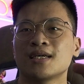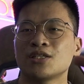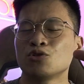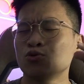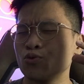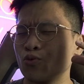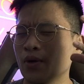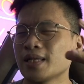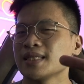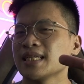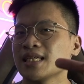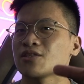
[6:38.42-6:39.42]
you
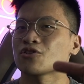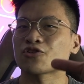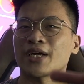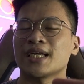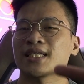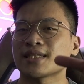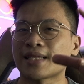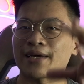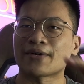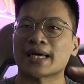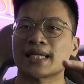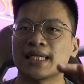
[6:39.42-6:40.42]
will need to train it
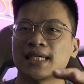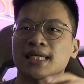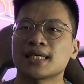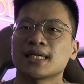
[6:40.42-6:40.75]
directly.